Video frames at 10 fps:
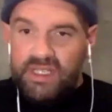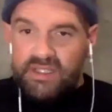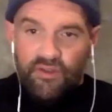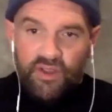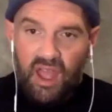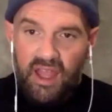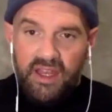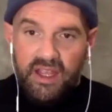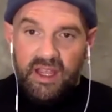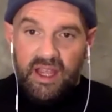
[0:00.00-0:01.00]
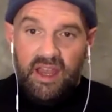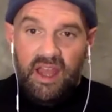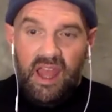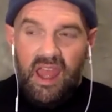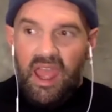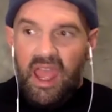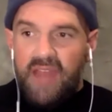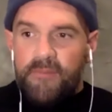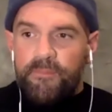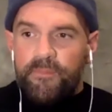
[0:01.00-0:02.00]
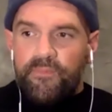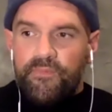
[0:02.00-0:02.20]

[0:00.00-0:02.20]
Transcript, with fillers: myself dieting again. And